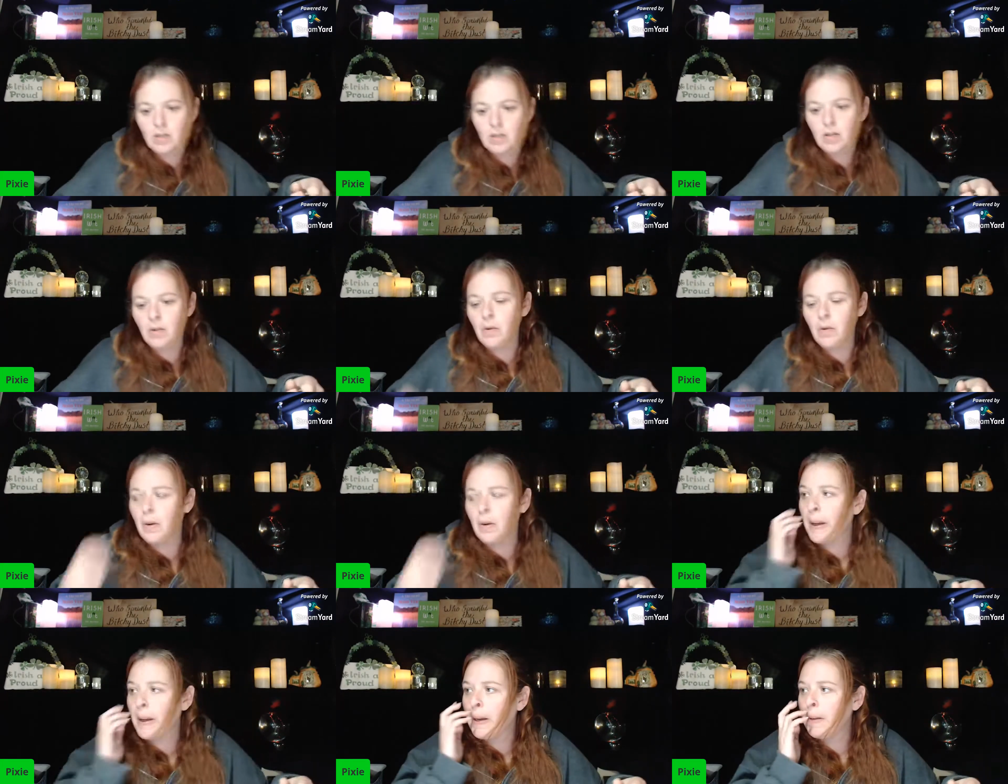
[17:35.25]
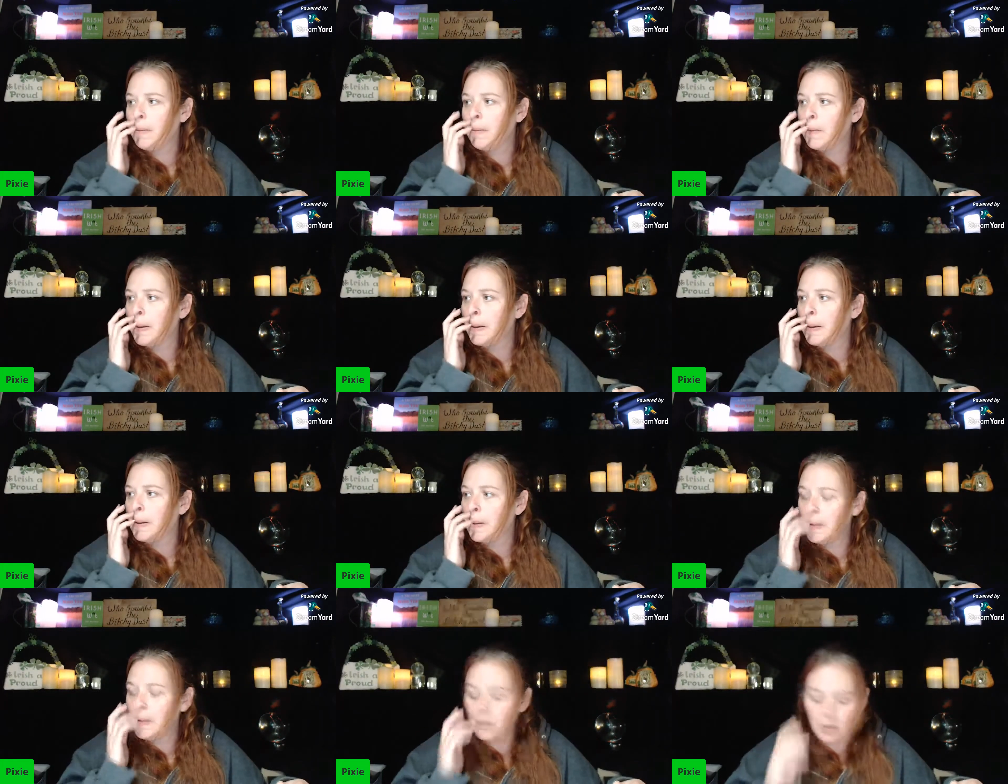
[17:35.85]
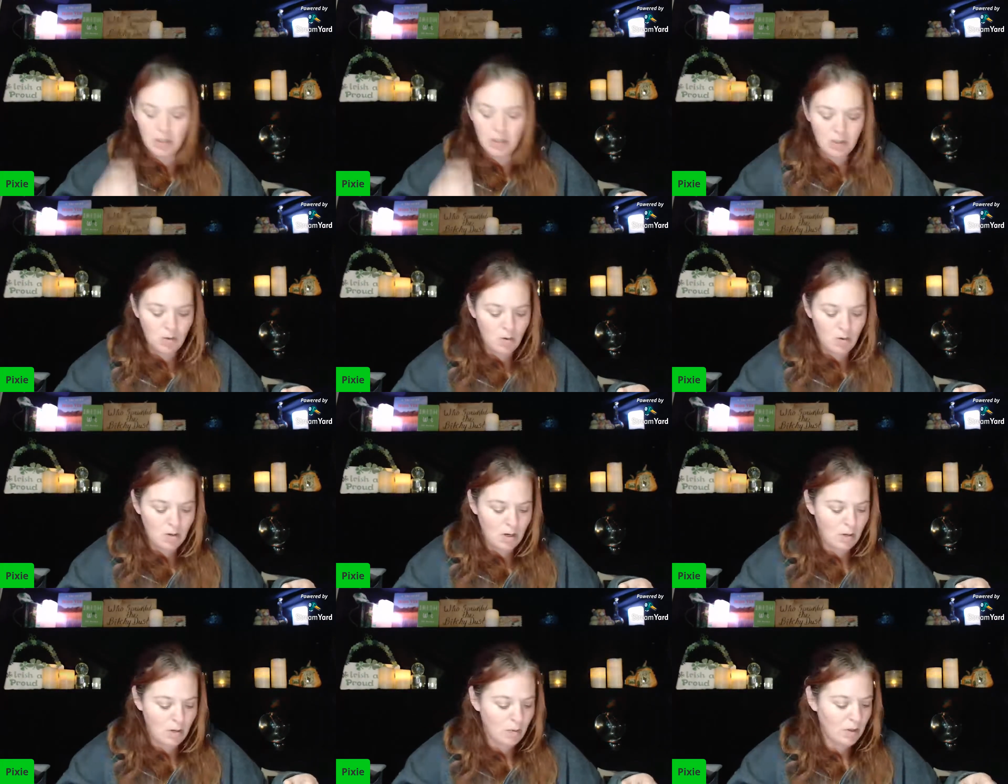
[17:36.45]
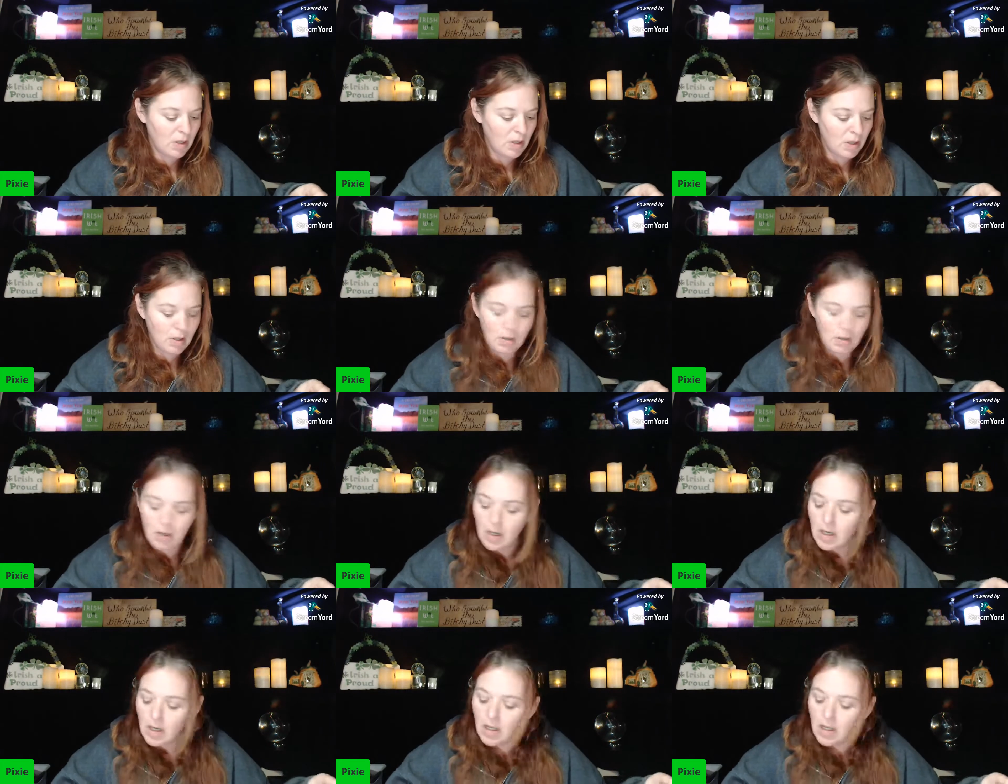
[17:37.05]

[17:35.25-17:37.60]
so I gotta figure out what's going on with it.